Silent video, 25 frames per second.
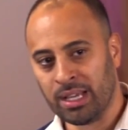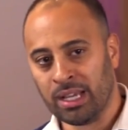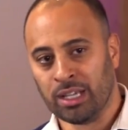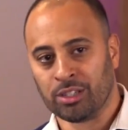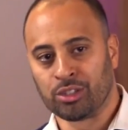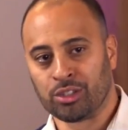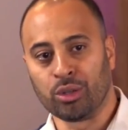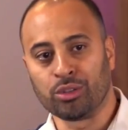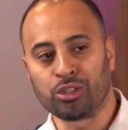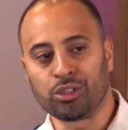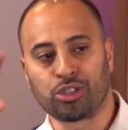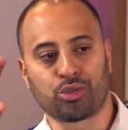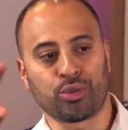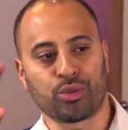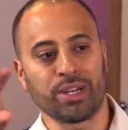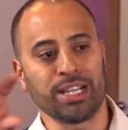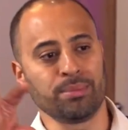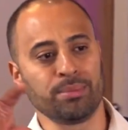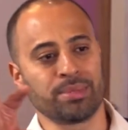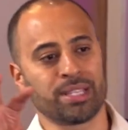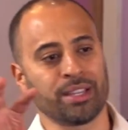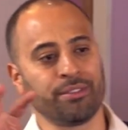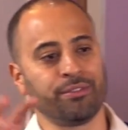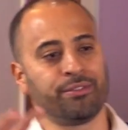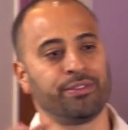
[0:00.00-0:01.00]
So
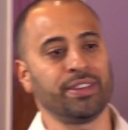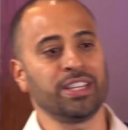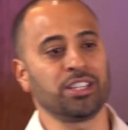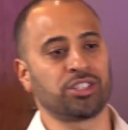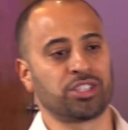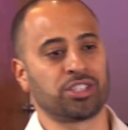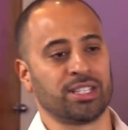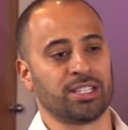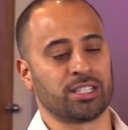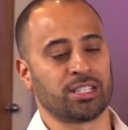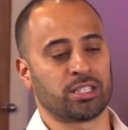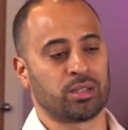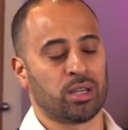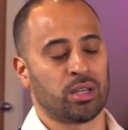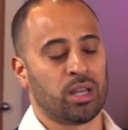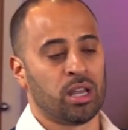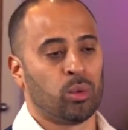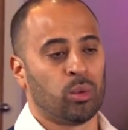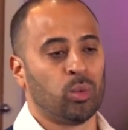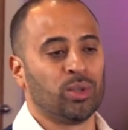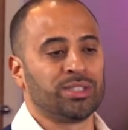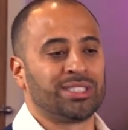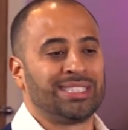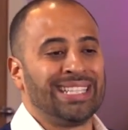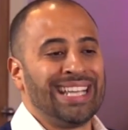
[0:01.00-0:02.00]
dreams and visions
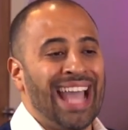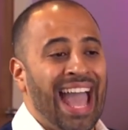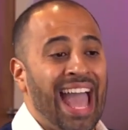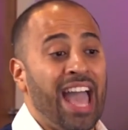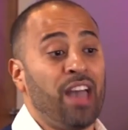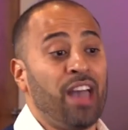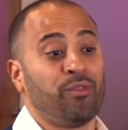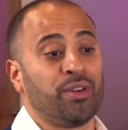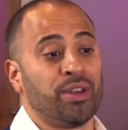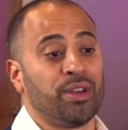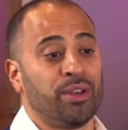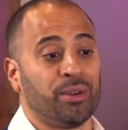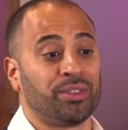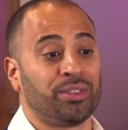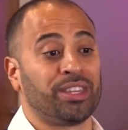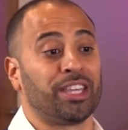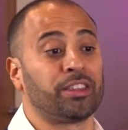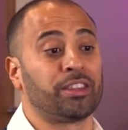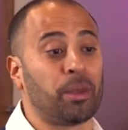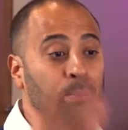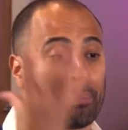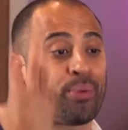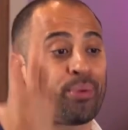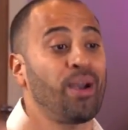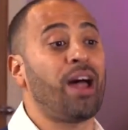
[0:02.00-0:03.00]
was the avenue that
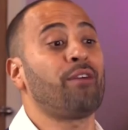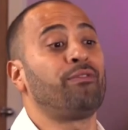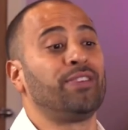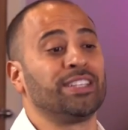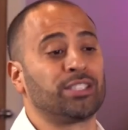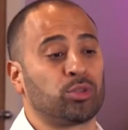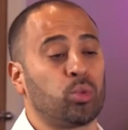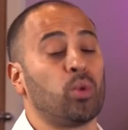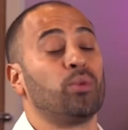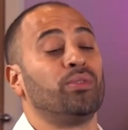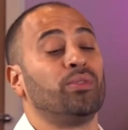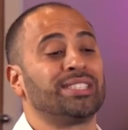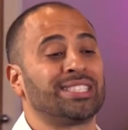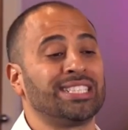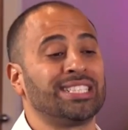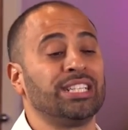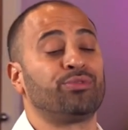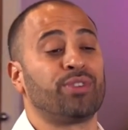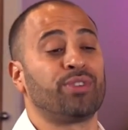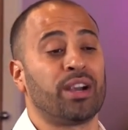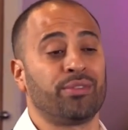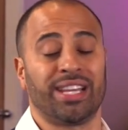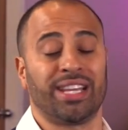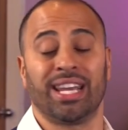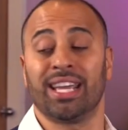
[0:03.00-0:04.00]
the prophets will receive
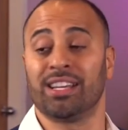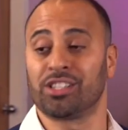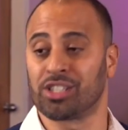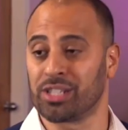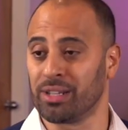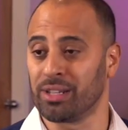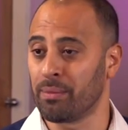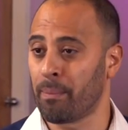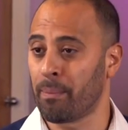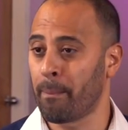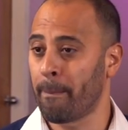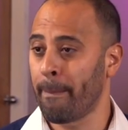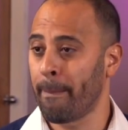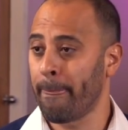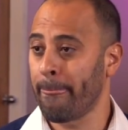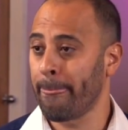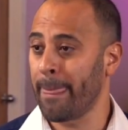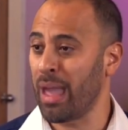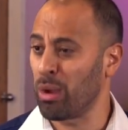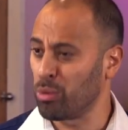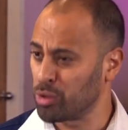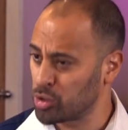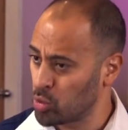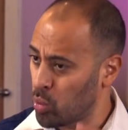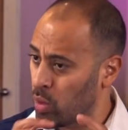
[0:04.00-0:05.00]
revelation.
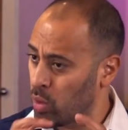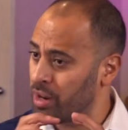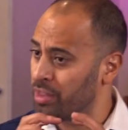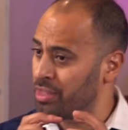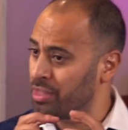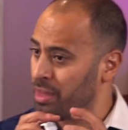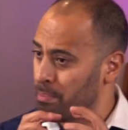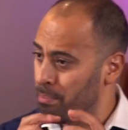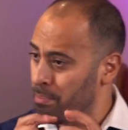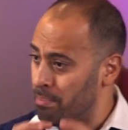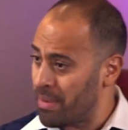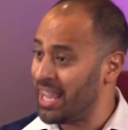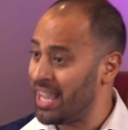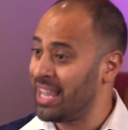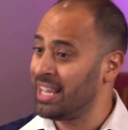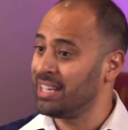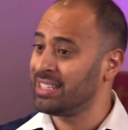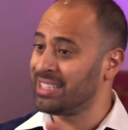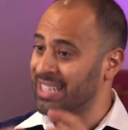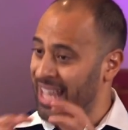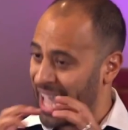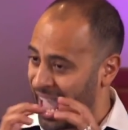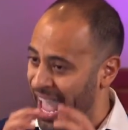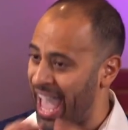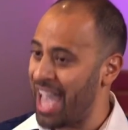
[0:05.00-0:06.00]
That was one of the main
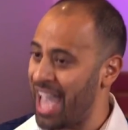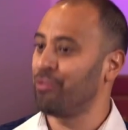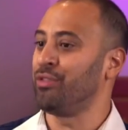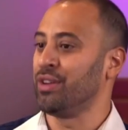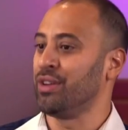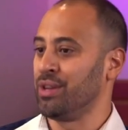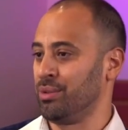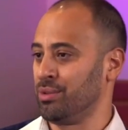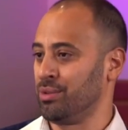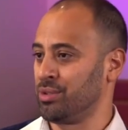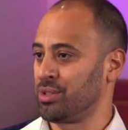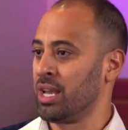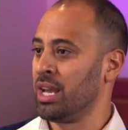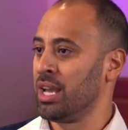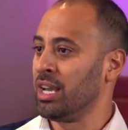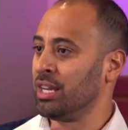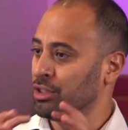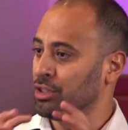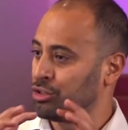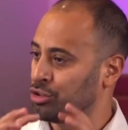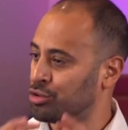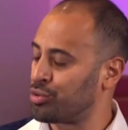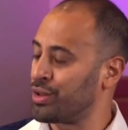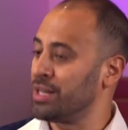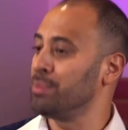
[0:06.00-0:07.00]
avenues,
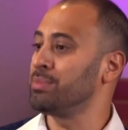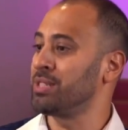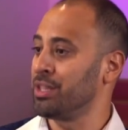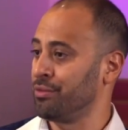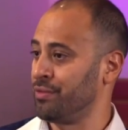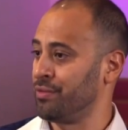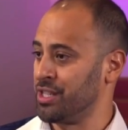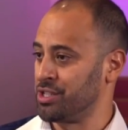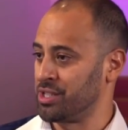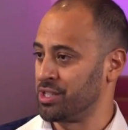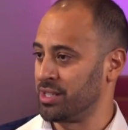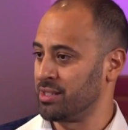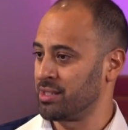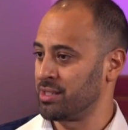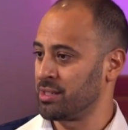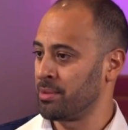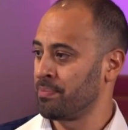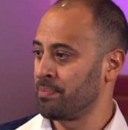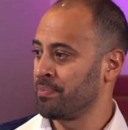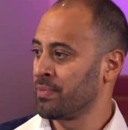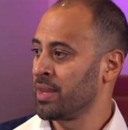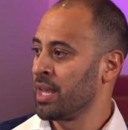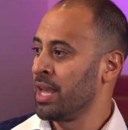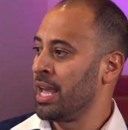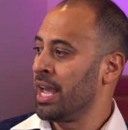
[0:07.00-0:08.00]
dreams and visions.
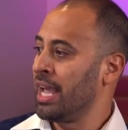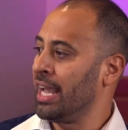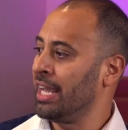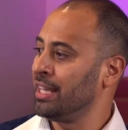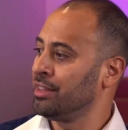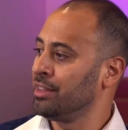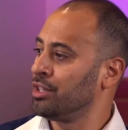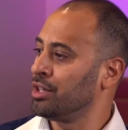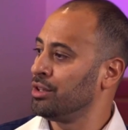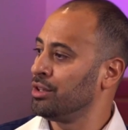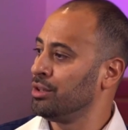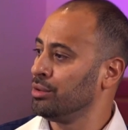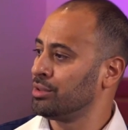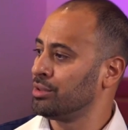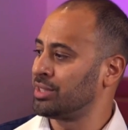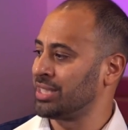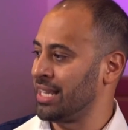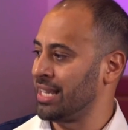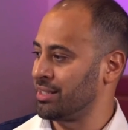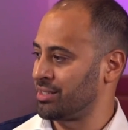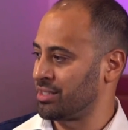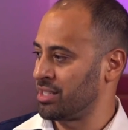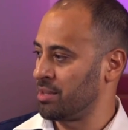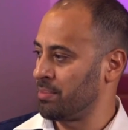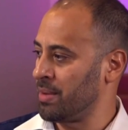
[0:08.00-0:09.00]
In the New
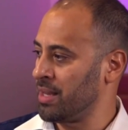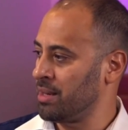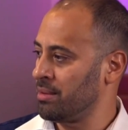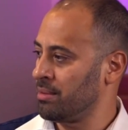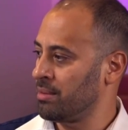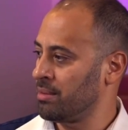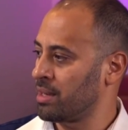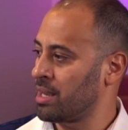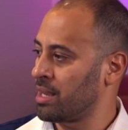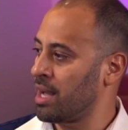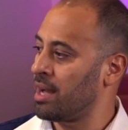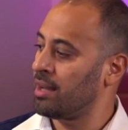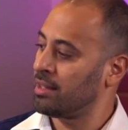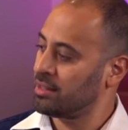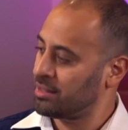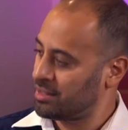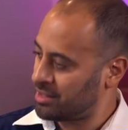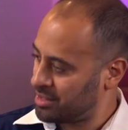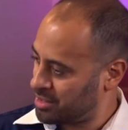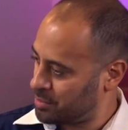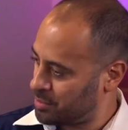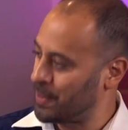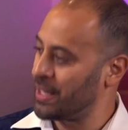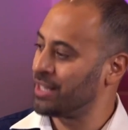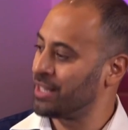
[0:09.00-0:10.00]
Testament, God
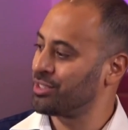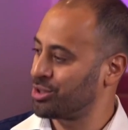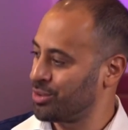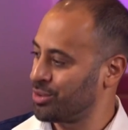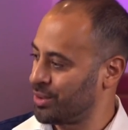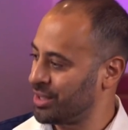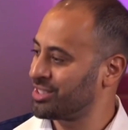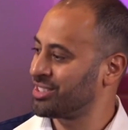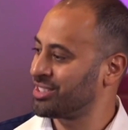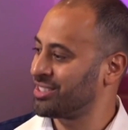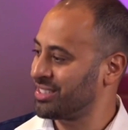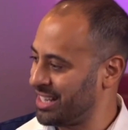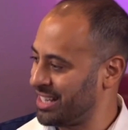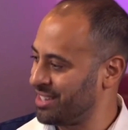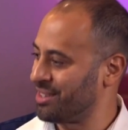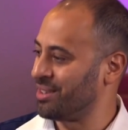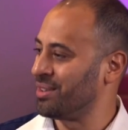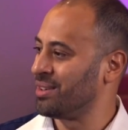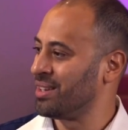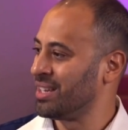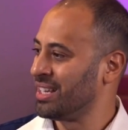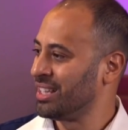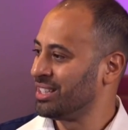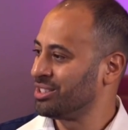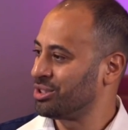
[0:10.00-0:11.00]
speaks to us still
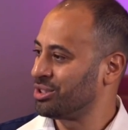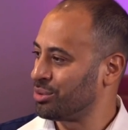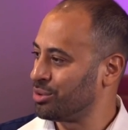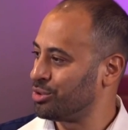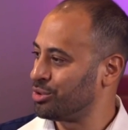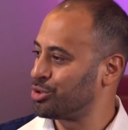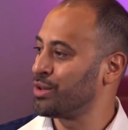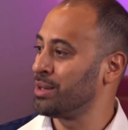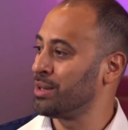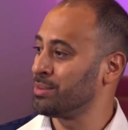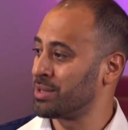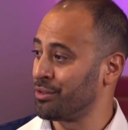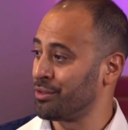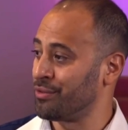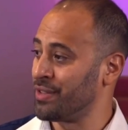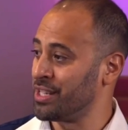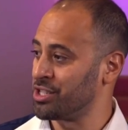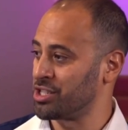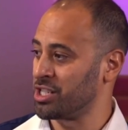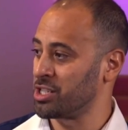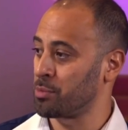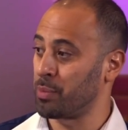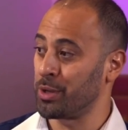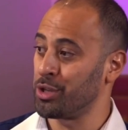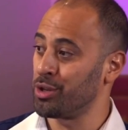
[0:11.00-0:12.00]
through dreams and
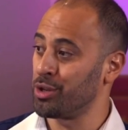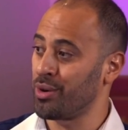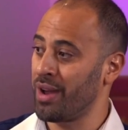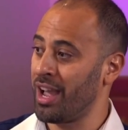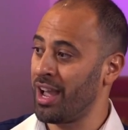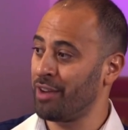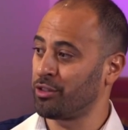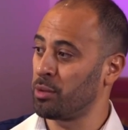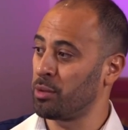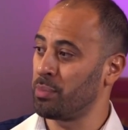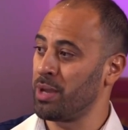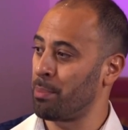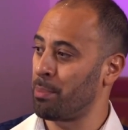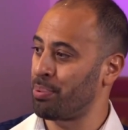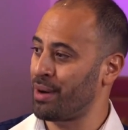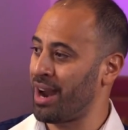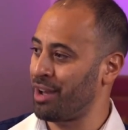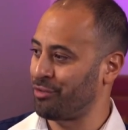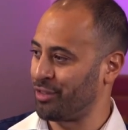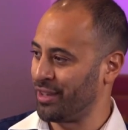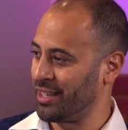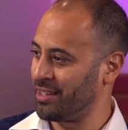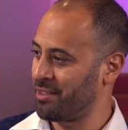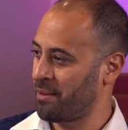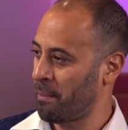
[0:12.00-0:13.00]
visions. But you don't have to be a
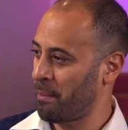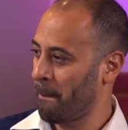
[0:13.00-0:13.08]
prophet.